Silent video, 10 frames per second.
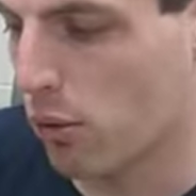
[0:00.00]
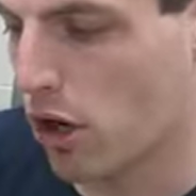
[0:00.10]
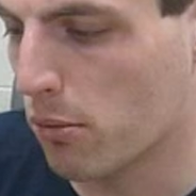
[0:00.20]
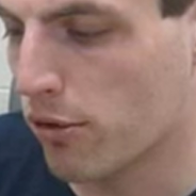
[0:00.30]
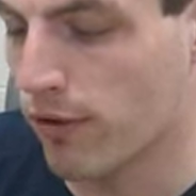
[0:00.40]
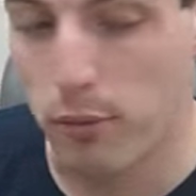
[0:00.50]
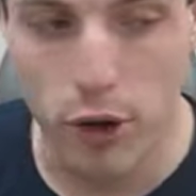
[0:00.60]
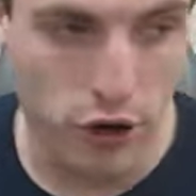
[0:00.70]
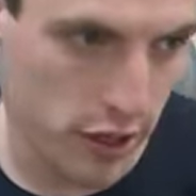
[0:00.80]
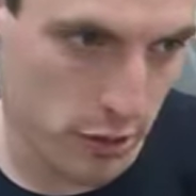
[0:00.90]
to waterproof the
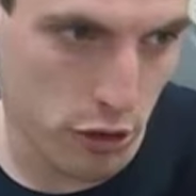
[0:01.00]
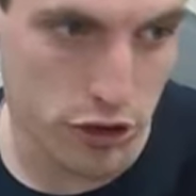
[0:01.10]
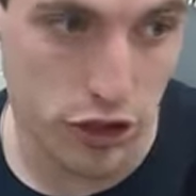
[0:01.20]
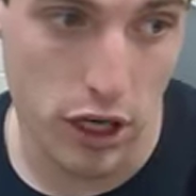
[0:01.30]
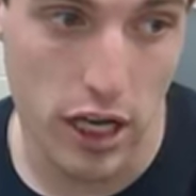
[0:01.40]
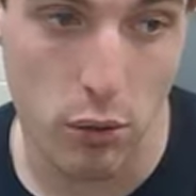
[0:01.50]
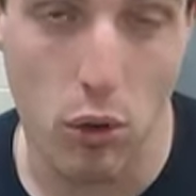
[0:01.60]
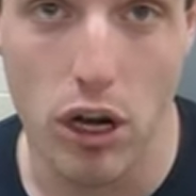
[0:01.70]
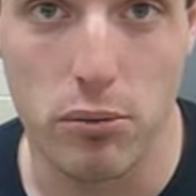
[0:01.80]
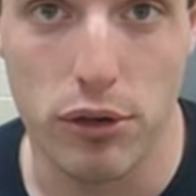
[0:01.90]
motor, then I'm going to show you how to
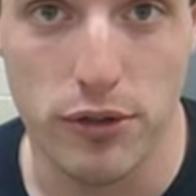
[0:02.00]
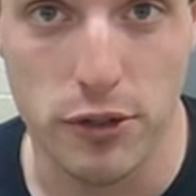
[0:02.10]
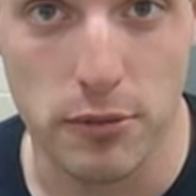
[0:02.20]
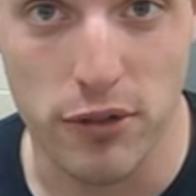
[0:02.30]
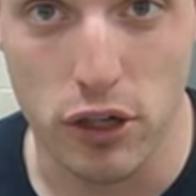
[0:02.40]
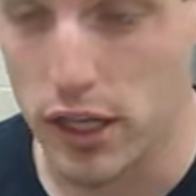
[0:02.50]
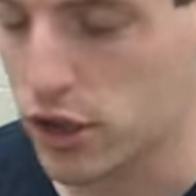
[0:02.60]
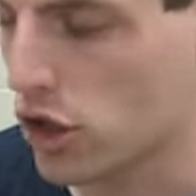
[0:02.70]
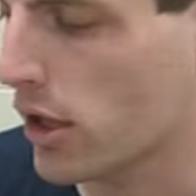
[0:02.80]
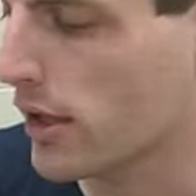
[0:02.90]
waterproof some of your
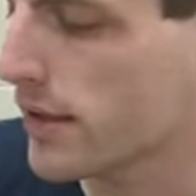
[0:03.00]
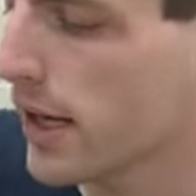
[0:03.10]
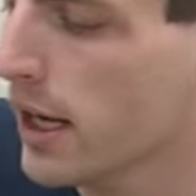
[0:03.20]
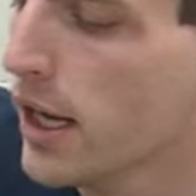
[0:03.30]
electronics.